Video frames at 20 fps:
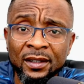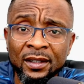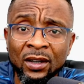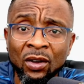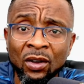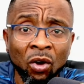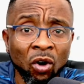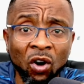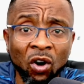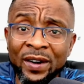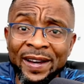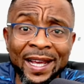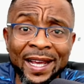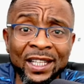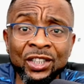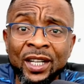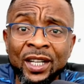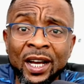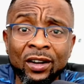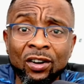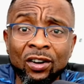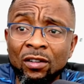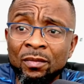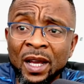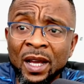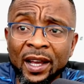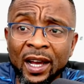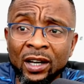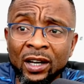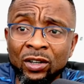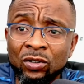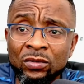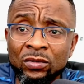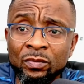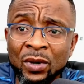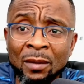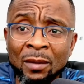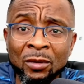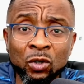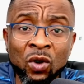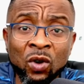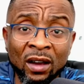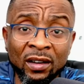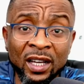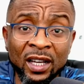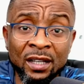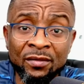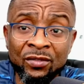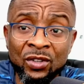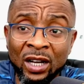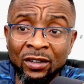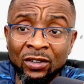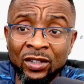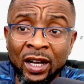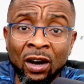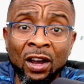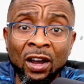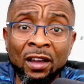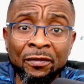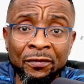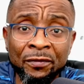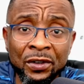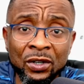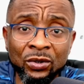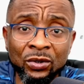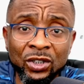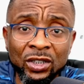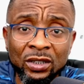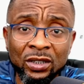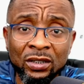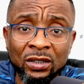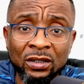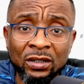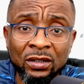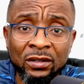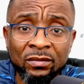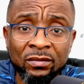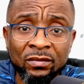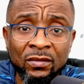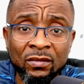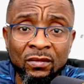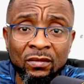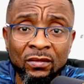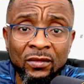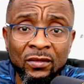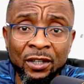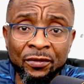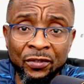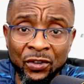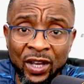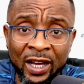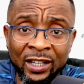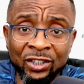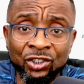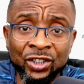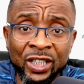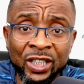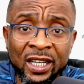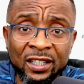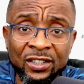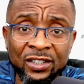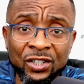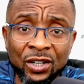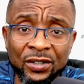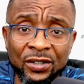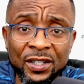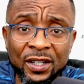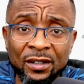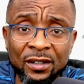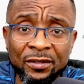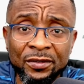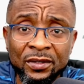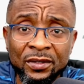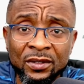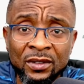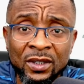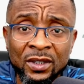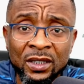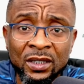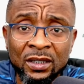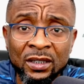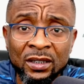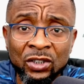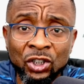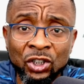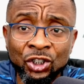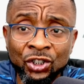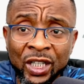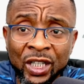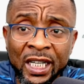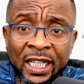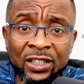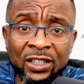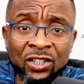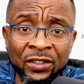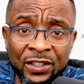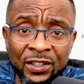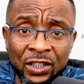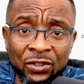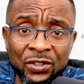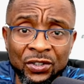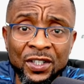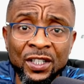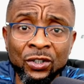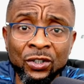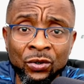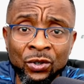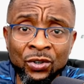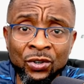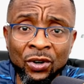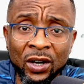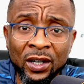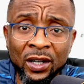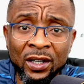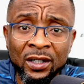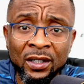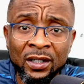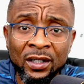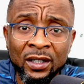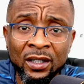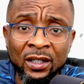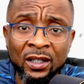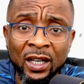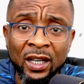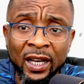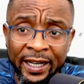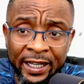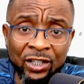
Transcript: Or Nigerian government can probably go and give you another oil field if you can drill it yourself. Drill it until you see crude oil. And then you